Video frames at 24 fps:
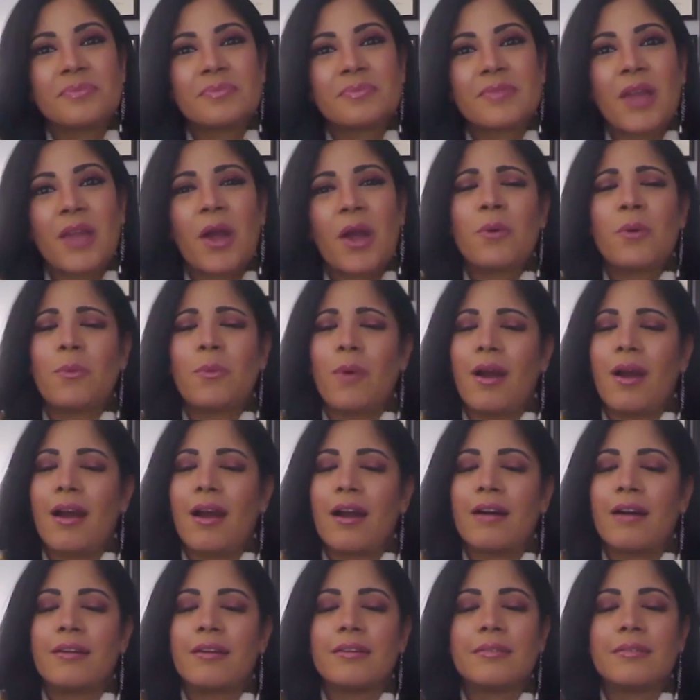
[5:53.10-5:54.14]
Oh,
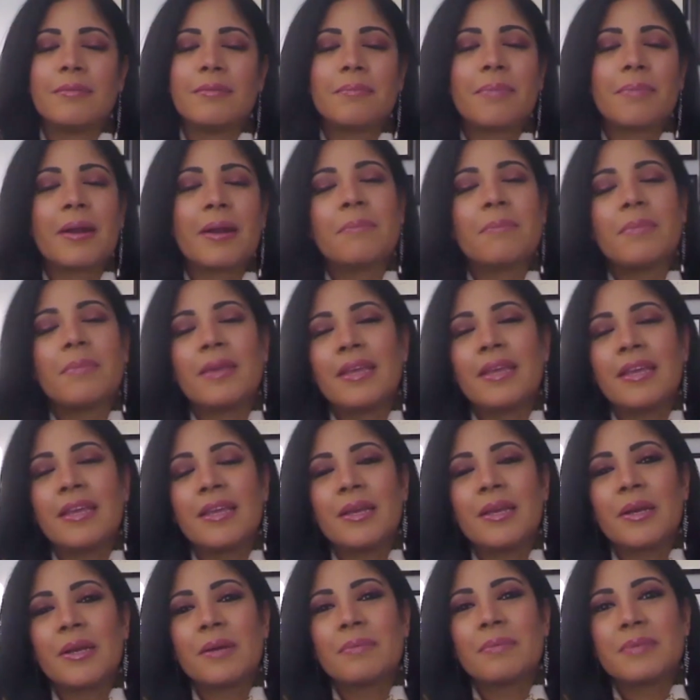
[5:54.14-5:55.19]
wow. By
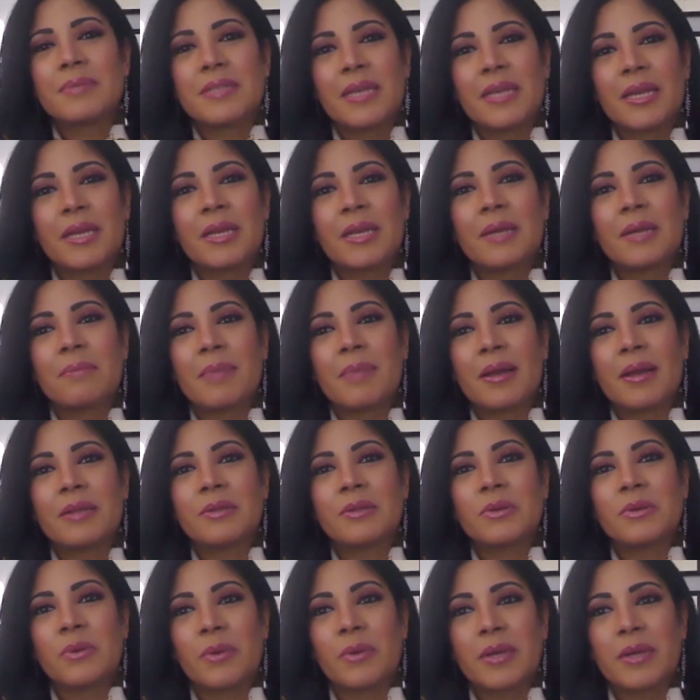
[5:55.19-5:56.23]
me obtaining my
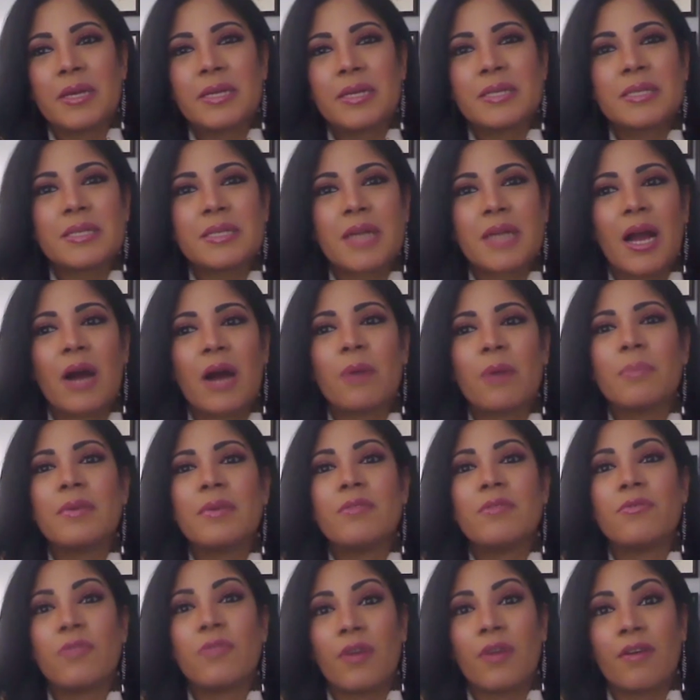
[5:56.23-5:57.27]
degrees, I'll
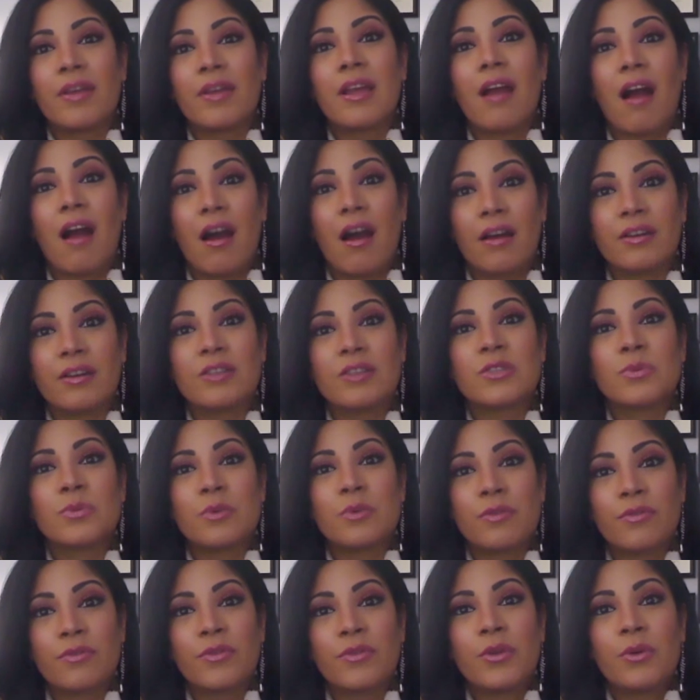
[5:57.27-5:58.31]
be very honest
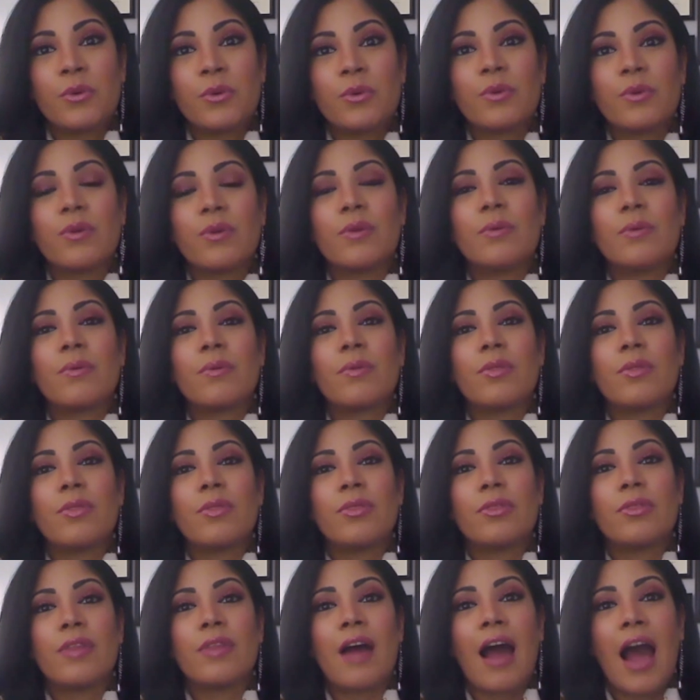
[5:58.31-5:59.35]
with you,
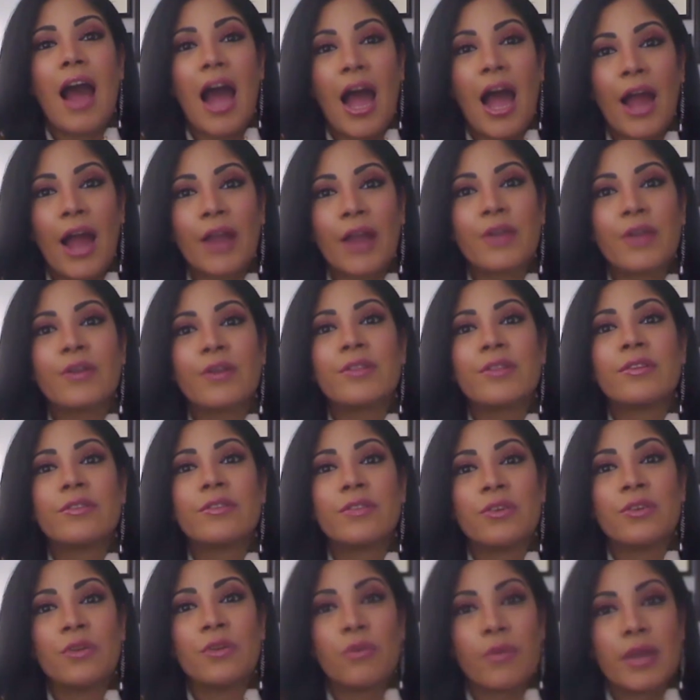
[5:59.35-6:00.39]
the higher the
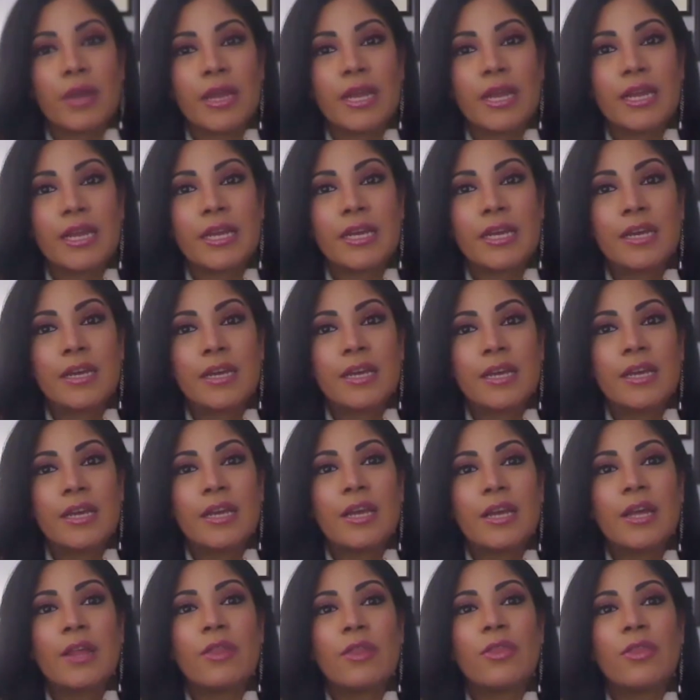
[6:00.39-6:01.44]
degree,
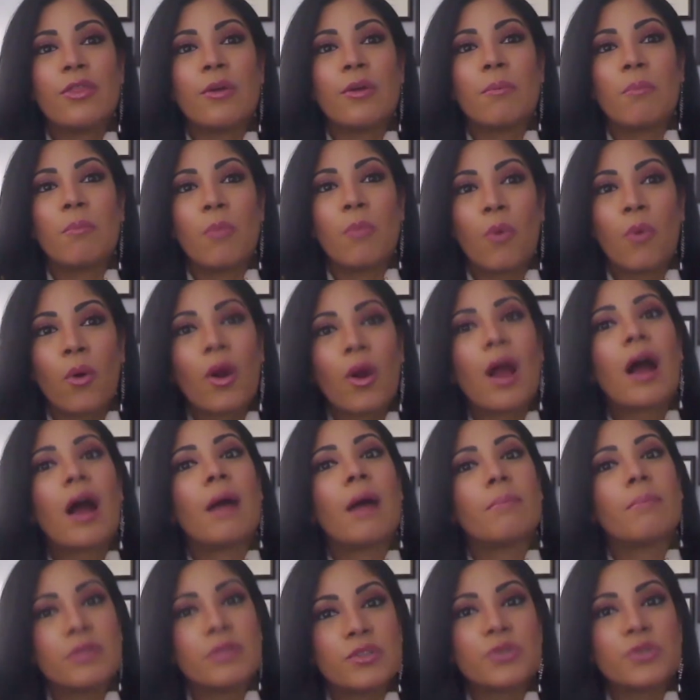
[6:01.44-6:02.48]
the more
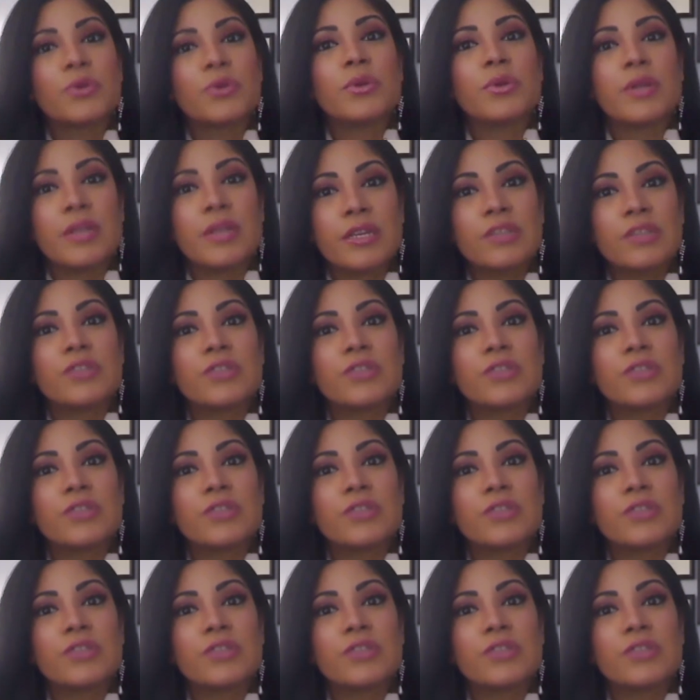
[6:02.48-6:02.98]
opportunities